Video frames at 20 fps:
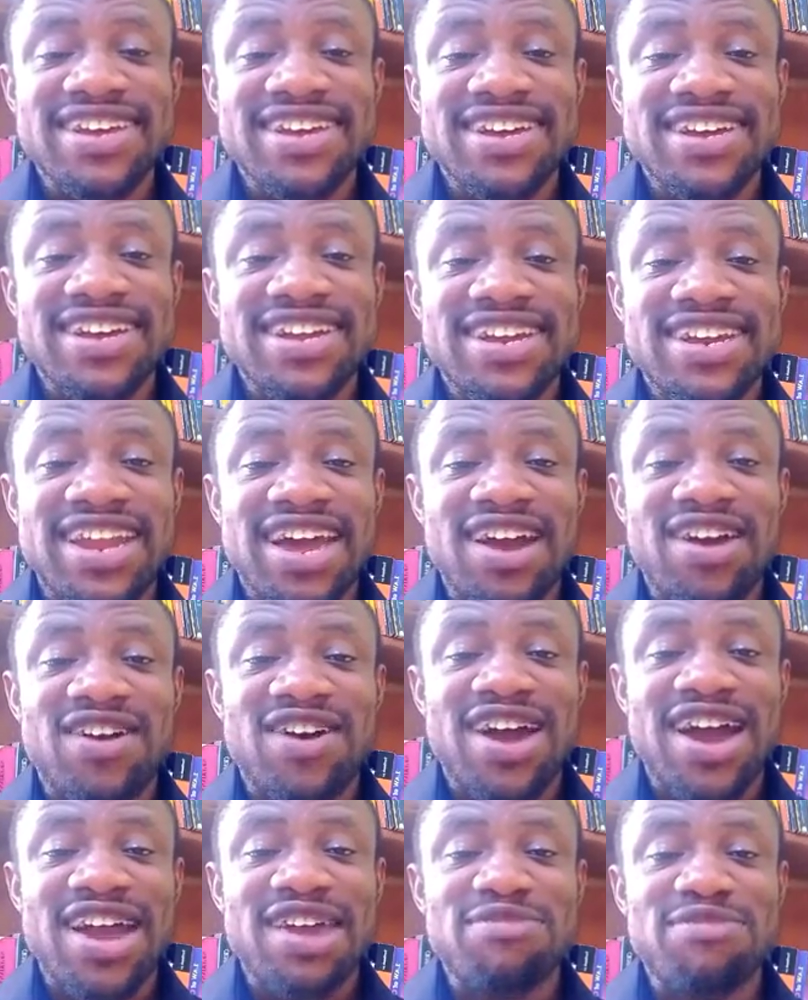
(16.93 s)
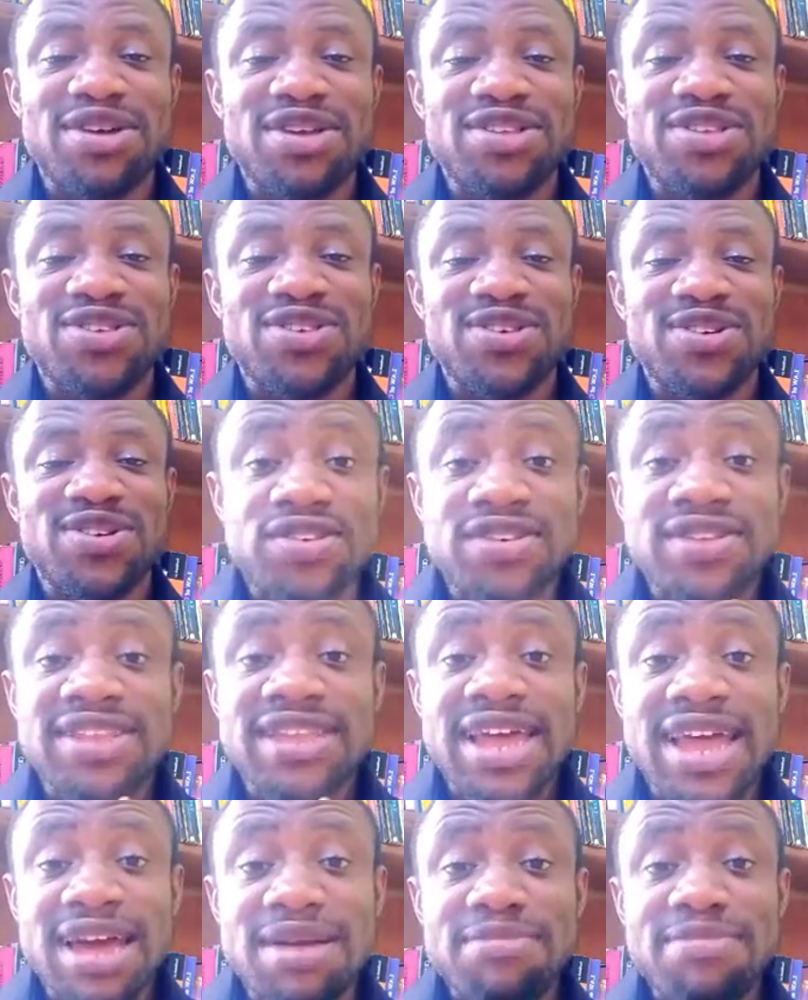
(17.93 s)
Now, I mentioned
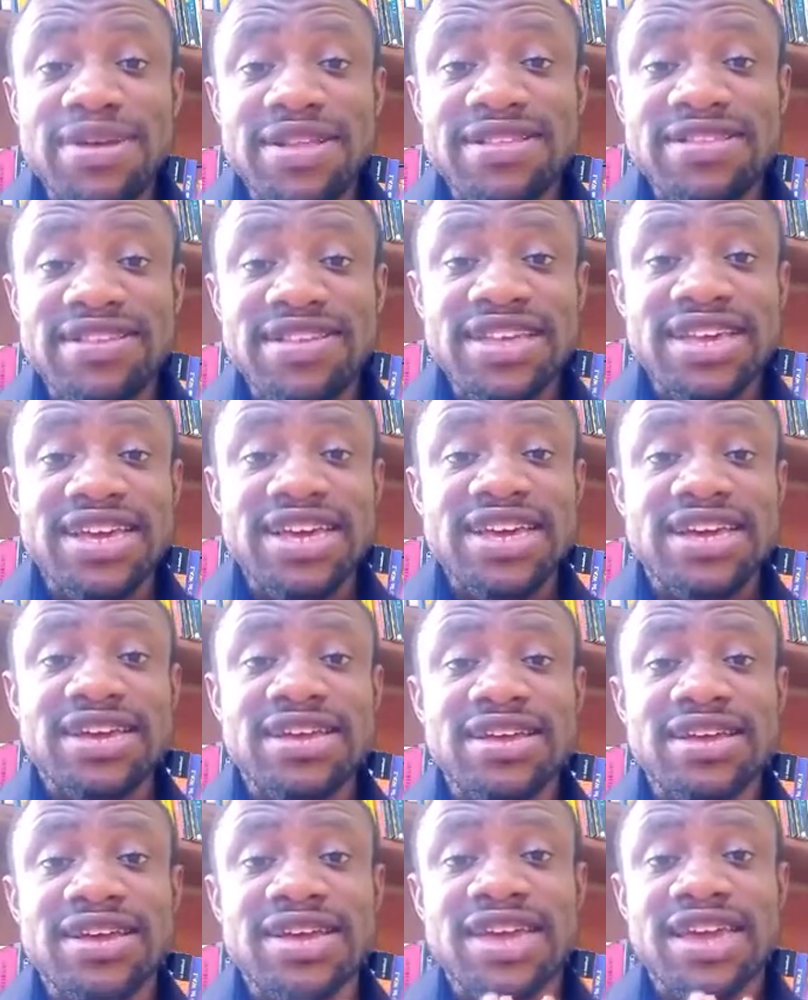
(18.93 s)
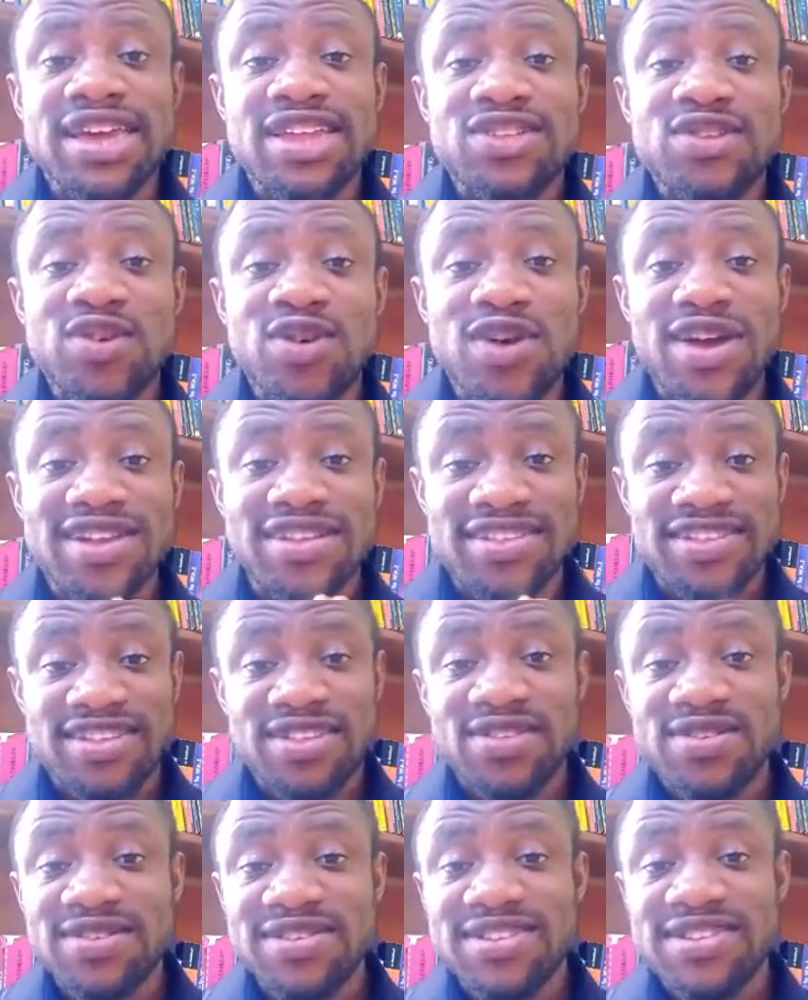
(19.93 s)
diabetic
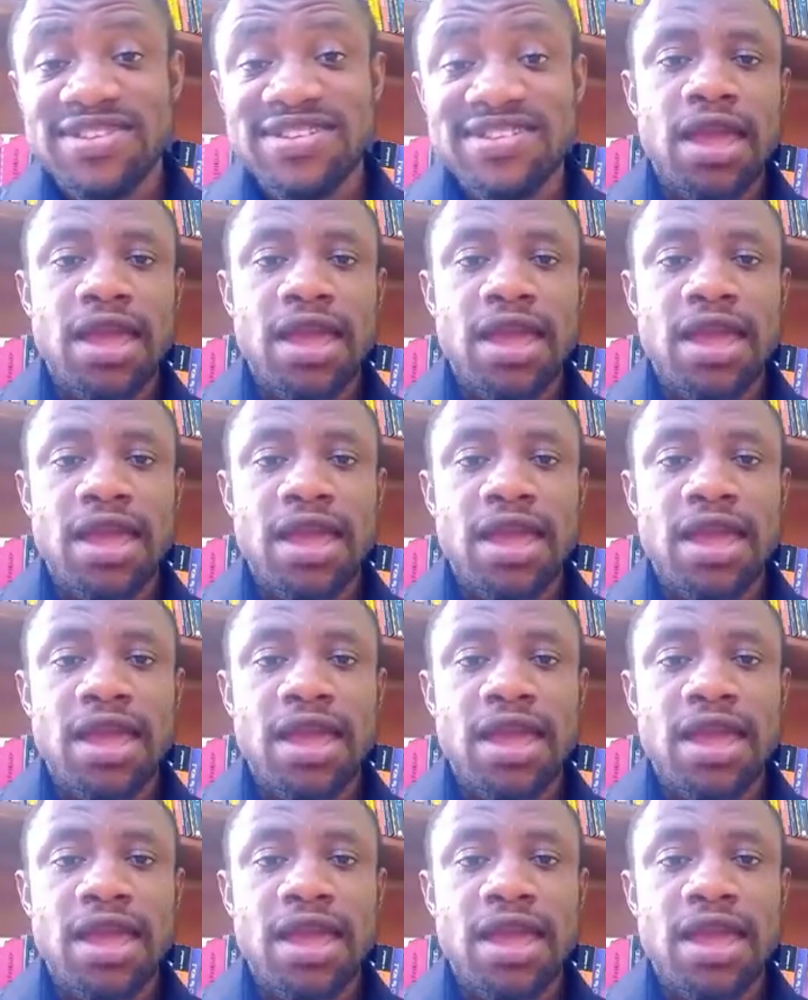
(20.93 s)
ketoacidosis.